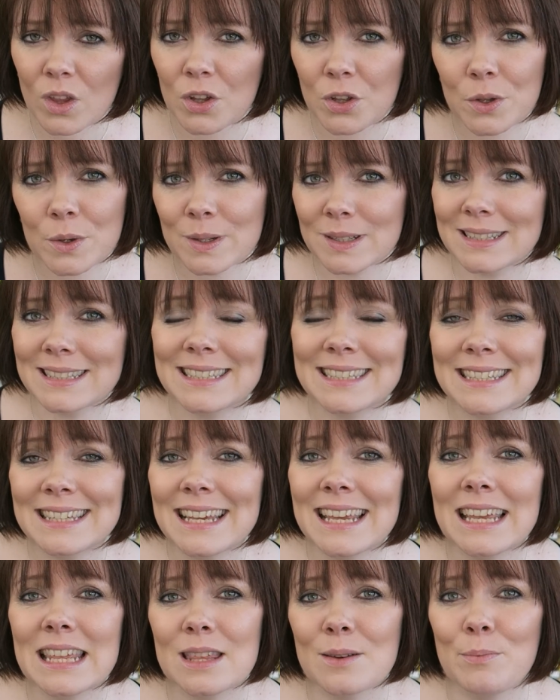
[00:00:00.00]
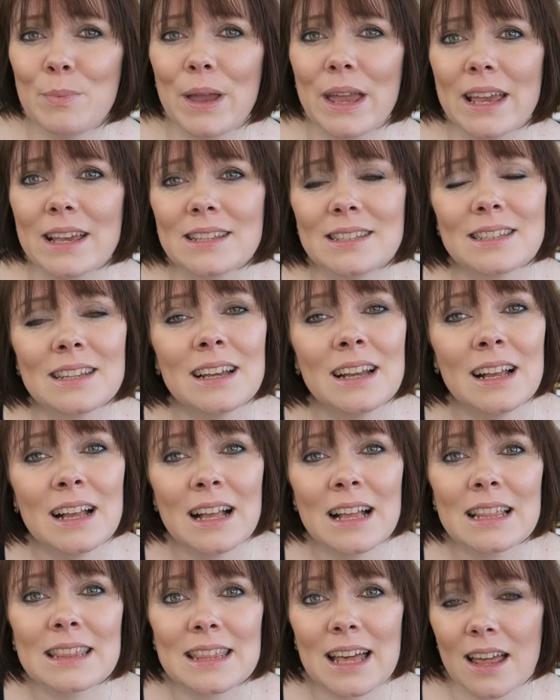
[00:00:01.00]
you can see the bits
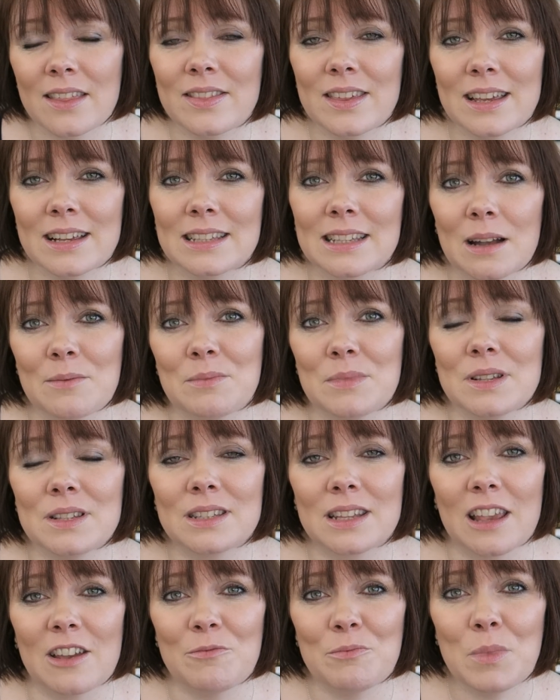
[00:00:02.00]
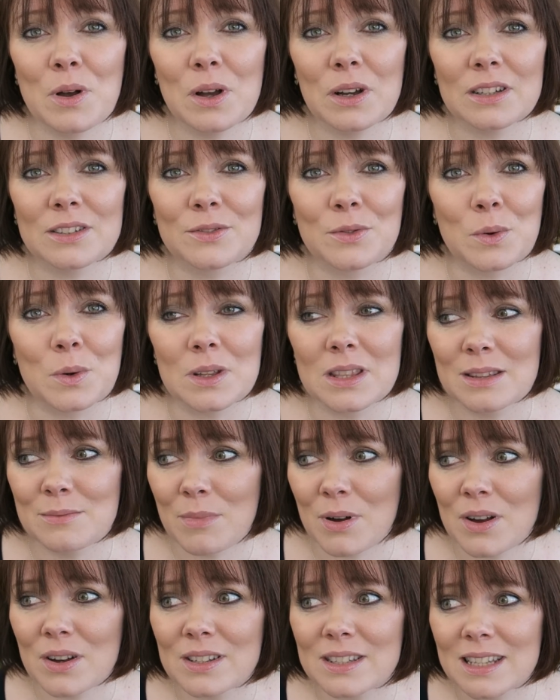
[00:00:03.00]
that the examiners give marks for. And the
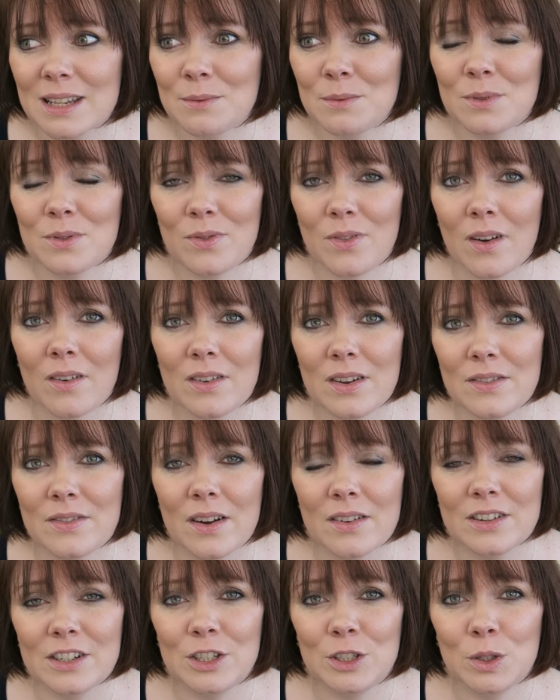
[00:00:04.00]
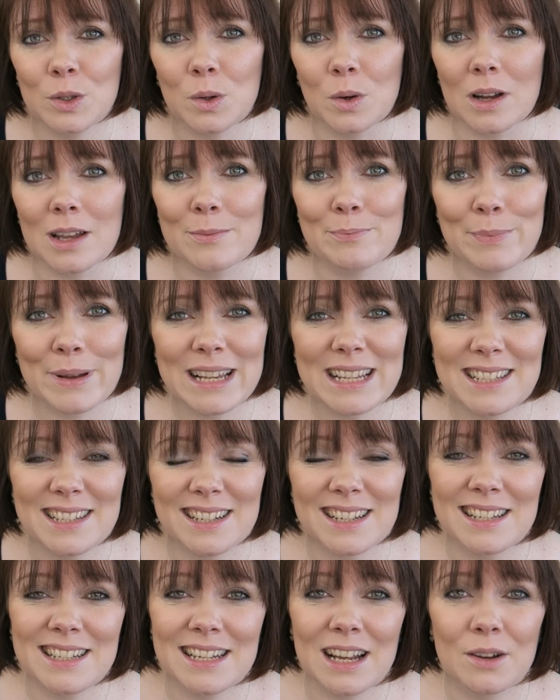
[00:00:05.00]
mark schemes very, very short. It
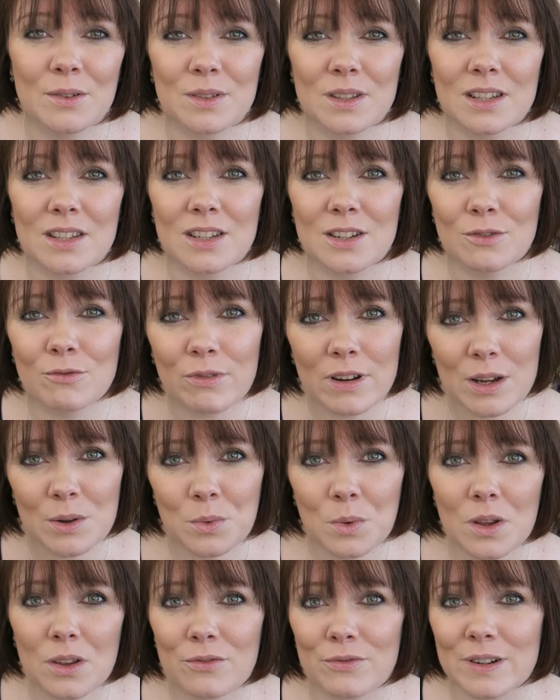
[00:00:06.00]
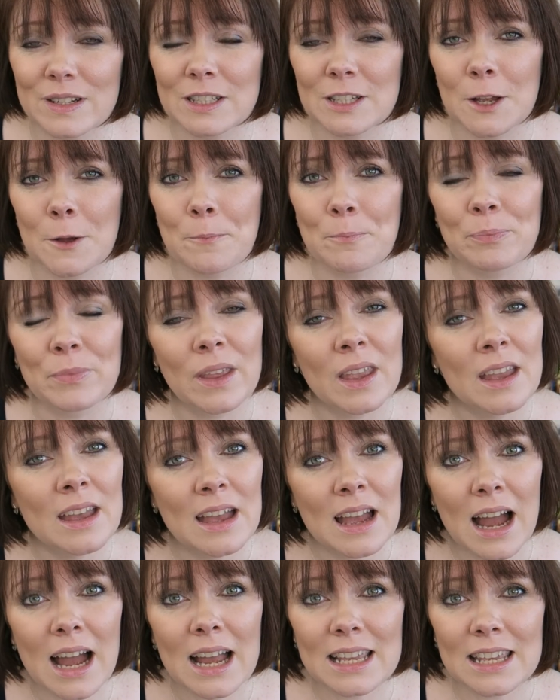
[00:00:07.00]
basically tells us to read what you've written
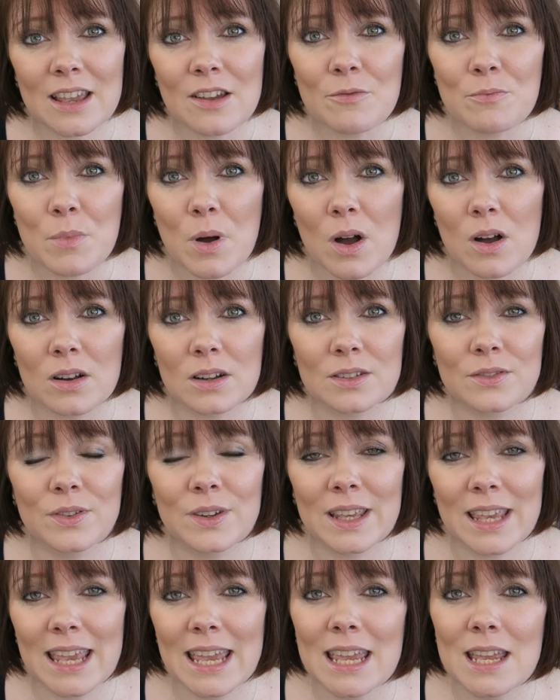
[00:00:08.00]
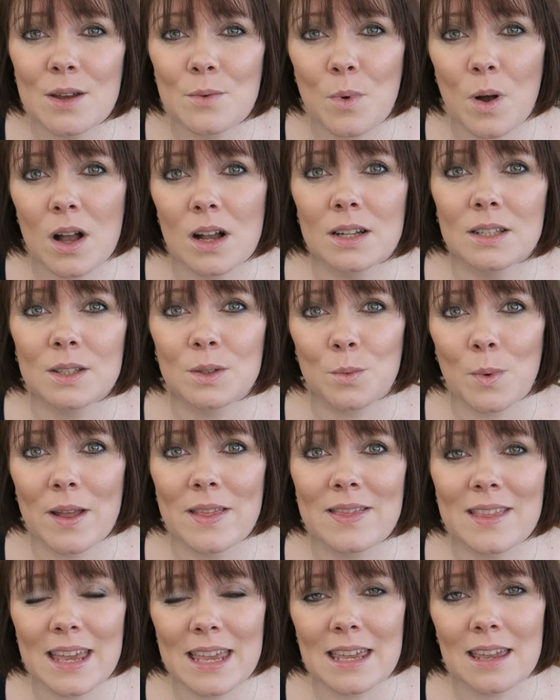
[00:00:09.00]
and give marks for keywords
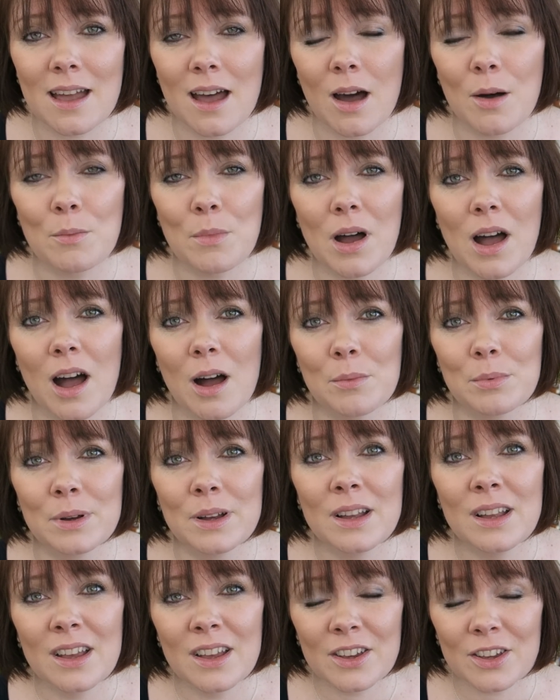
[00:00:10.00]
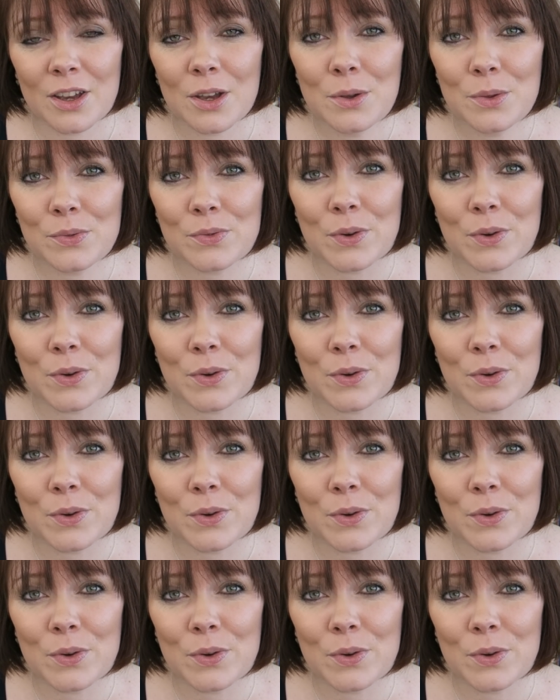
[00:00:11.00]
when they come up. Go